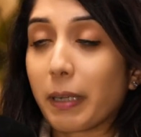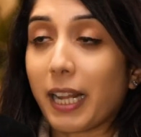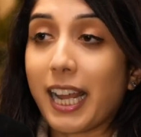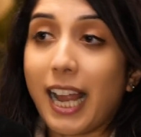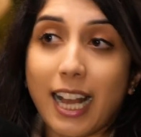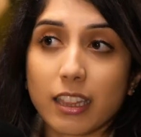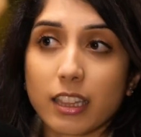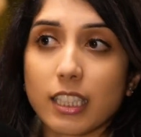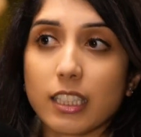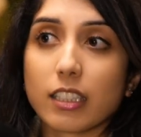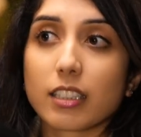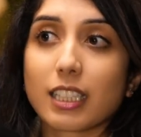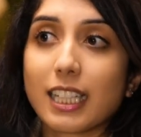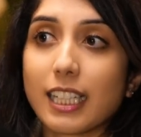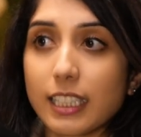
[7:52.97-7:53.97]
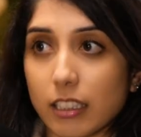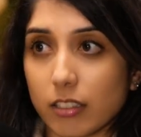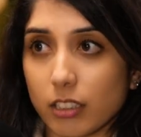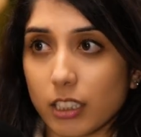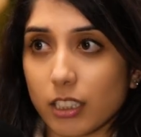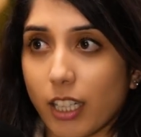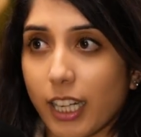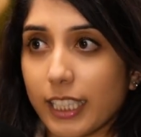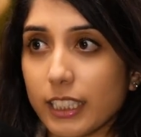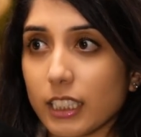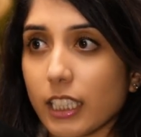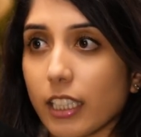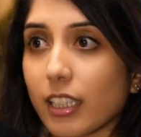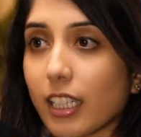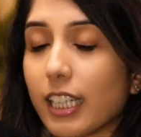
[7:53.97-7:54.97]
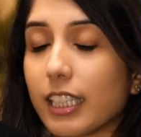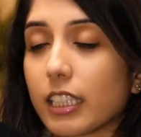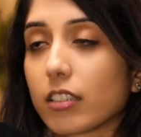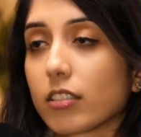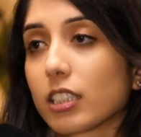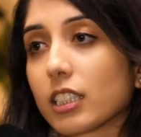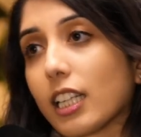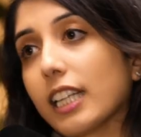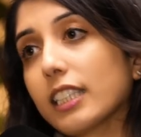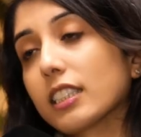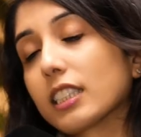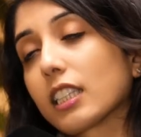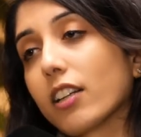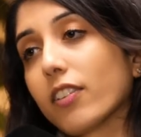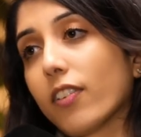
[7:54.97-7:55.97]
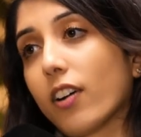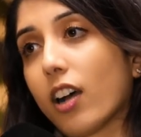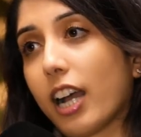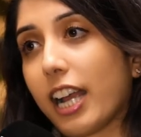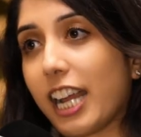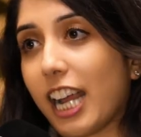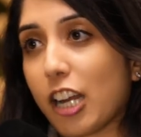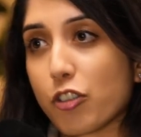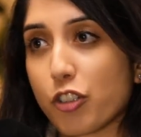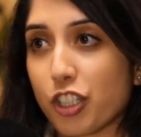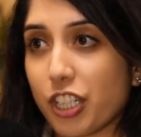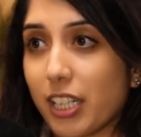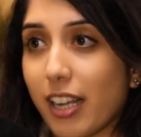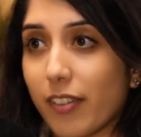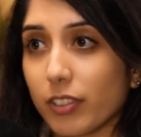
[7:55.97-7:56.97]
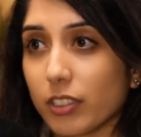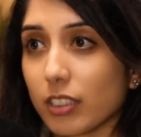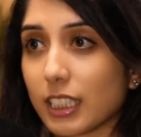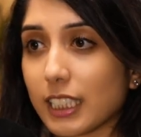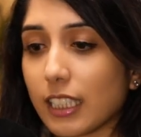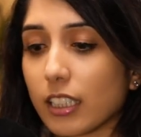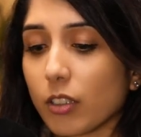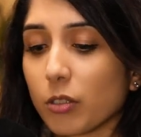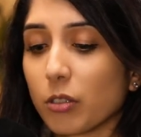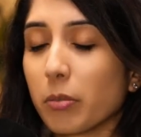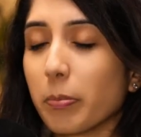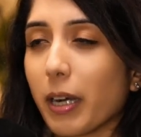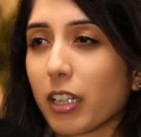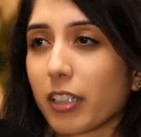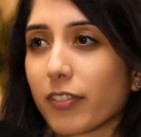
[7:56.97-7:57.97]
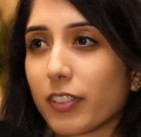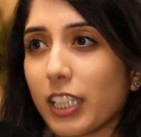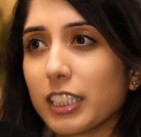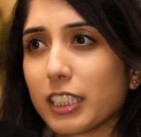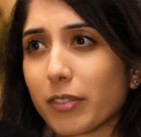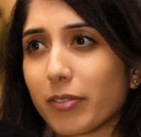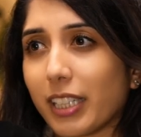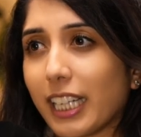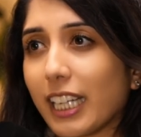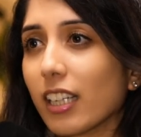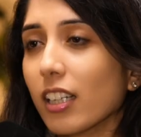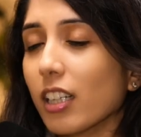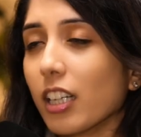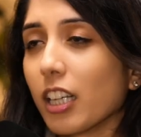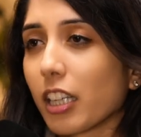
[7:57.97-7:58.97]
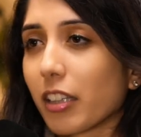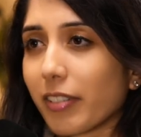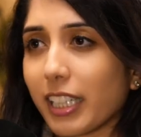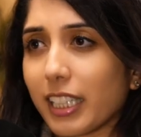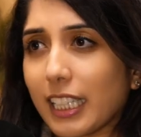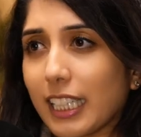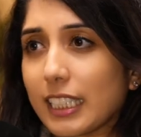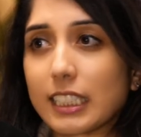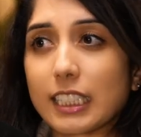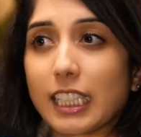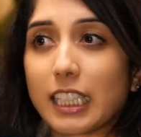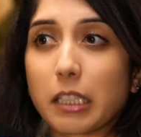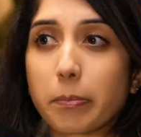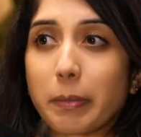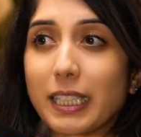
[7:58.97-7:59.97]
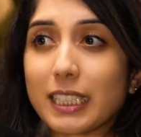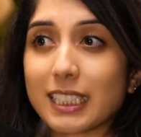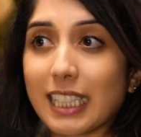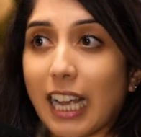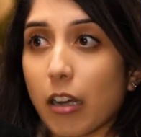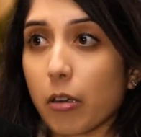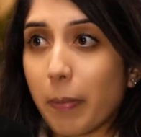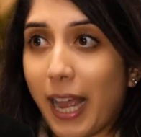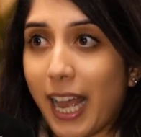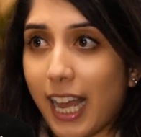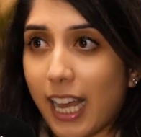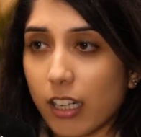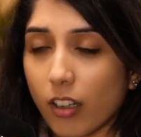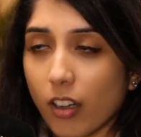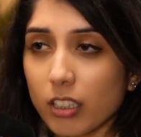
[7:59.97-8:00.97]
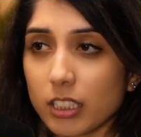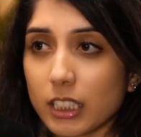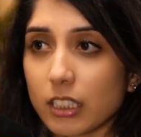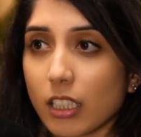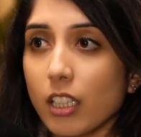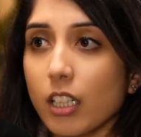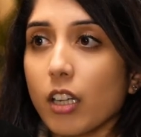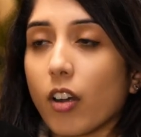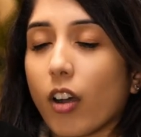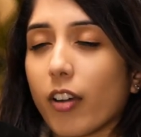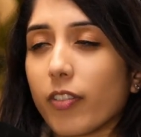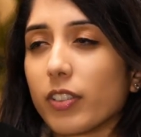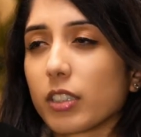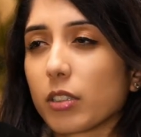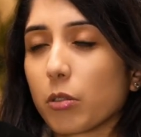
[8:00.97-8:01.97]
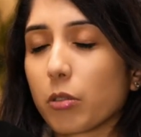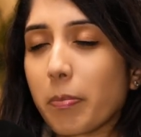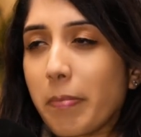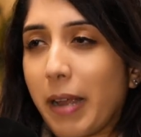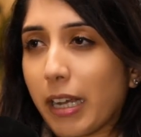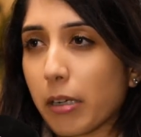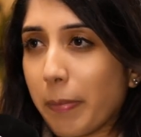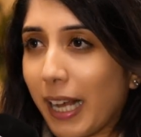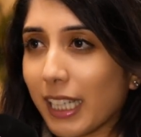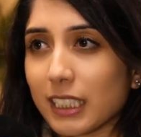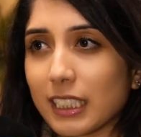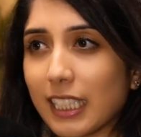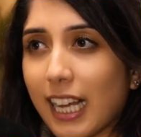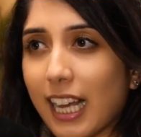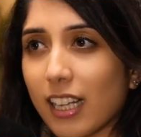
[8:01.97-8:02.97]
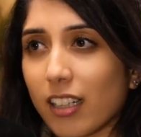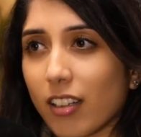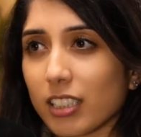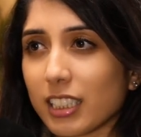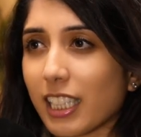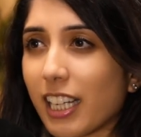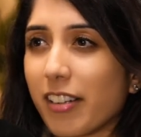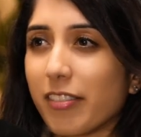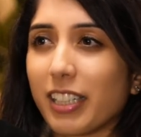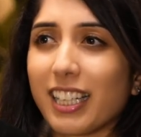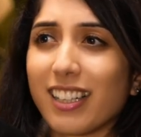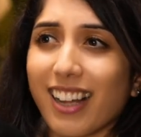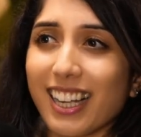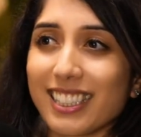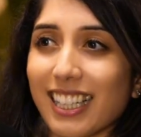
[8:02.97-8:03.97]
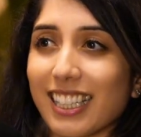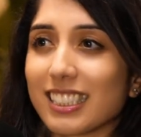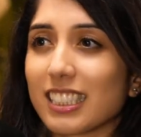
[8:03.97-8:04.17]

but I had the clinical signs. So clinical signs of high androgen levels, and the hallmark of those are really 3 things. It could be scalp hair loss, often called male pattern hair loss. I don't really like that